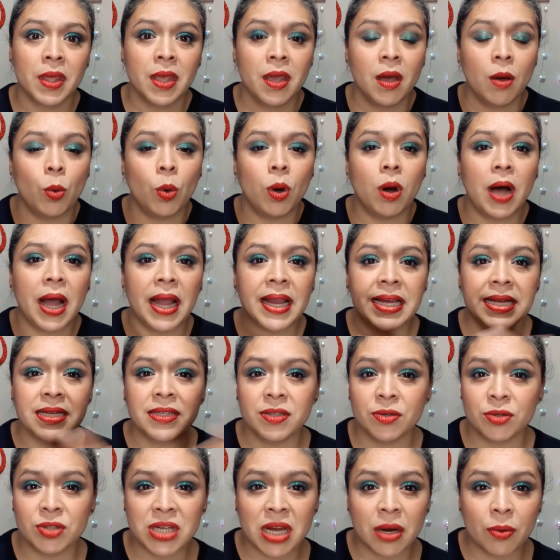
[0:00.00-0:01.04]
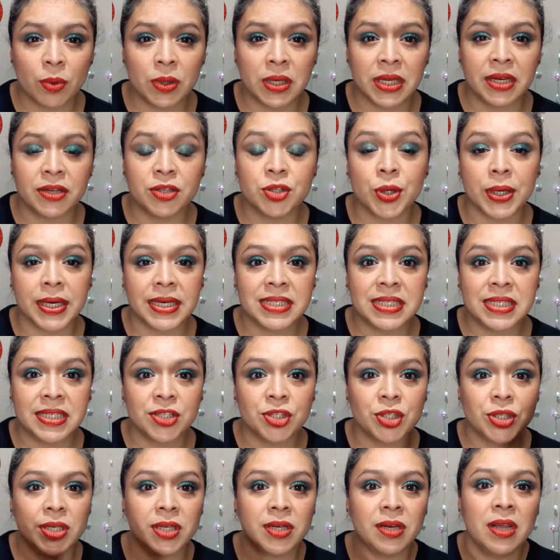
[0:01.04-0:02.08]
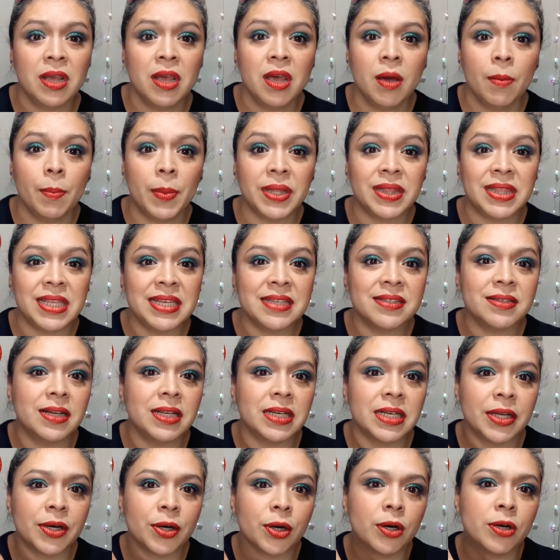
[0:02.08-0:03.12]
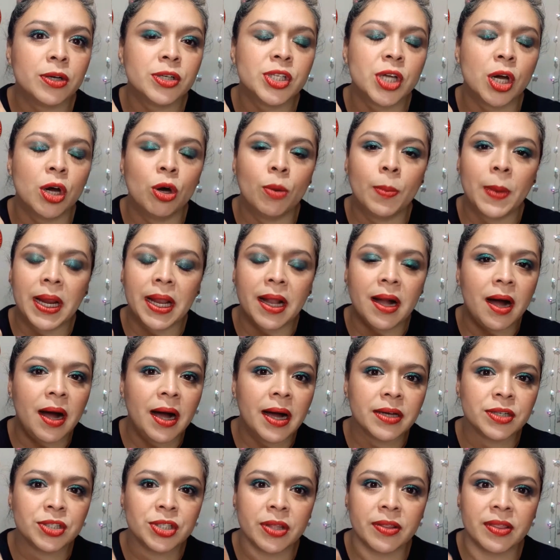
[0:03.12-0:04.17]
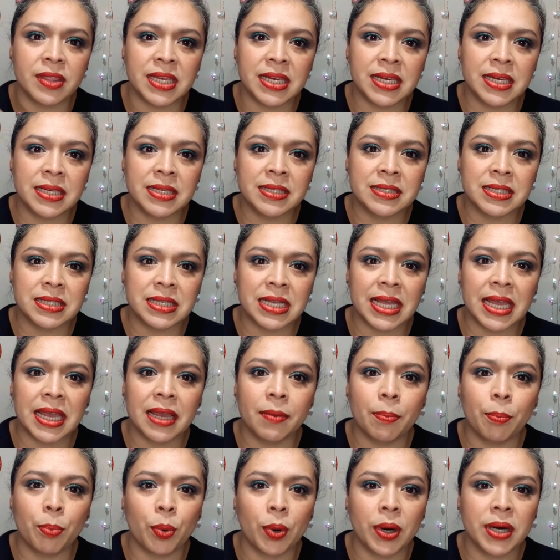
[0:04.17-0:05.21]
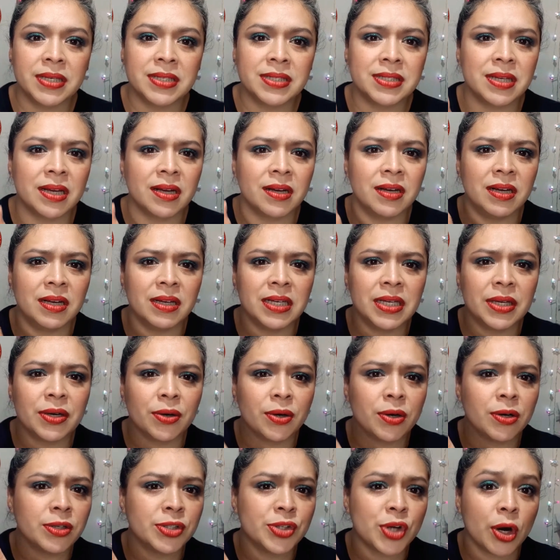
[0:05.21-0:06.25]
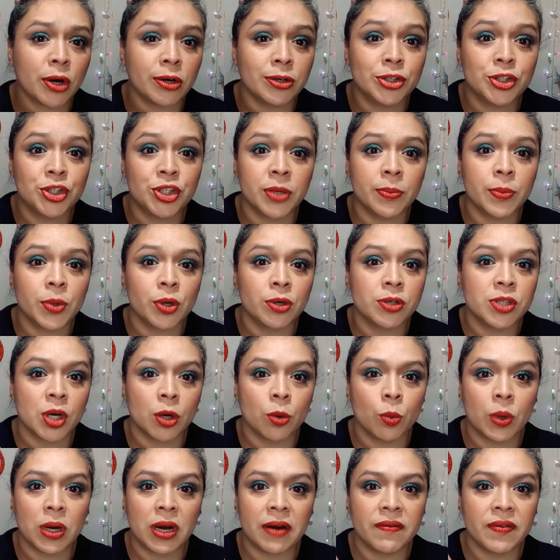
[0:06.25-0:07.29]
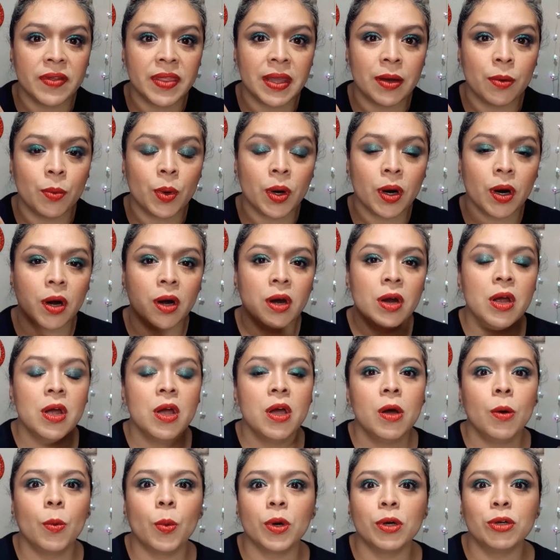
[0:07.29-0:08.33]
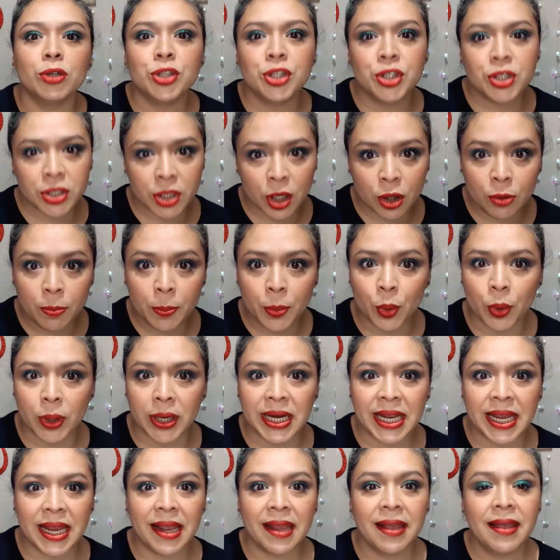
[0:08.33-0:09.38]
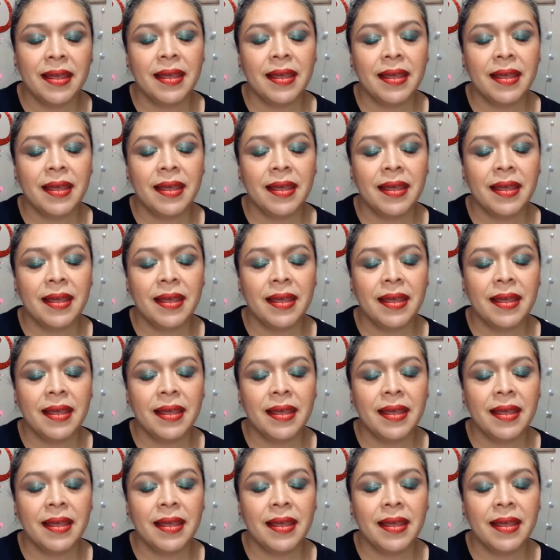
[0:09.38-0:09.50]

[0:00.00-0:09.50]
well, I guess there's not really a transition, but these glitters, oh my gosh, these like pressed glitters or shimmers or whatever they were so pretty.